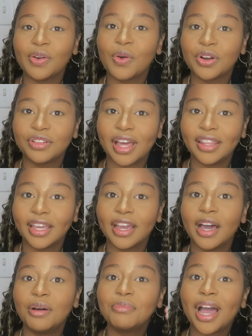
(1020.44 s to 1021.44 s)
the order that they
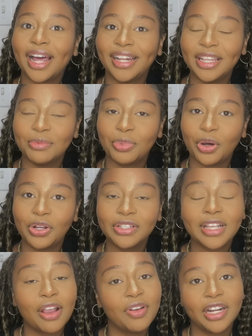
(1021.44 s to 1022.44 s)
come at like the
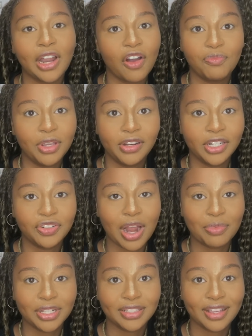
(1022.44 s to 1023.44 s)
balls. I read a lot of period
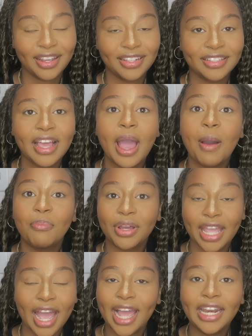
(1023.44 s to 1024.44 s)
dramas, guys,
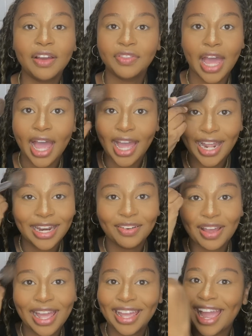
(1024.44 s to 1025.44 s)
but yeah, I love that. I
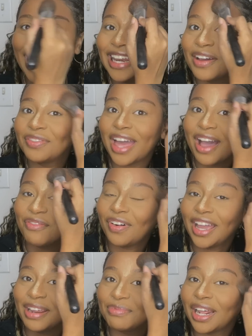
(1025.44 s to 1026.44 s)
love that
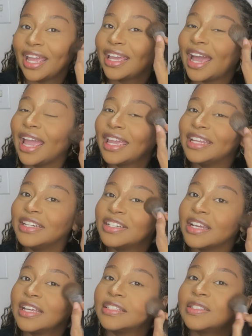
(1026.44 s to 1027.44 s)
vibe. Like I can
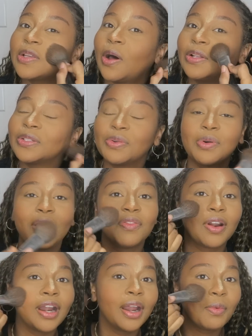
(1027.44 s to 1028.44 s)
just talk to
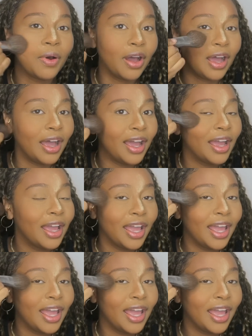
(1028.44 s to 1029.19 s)
whoever I want,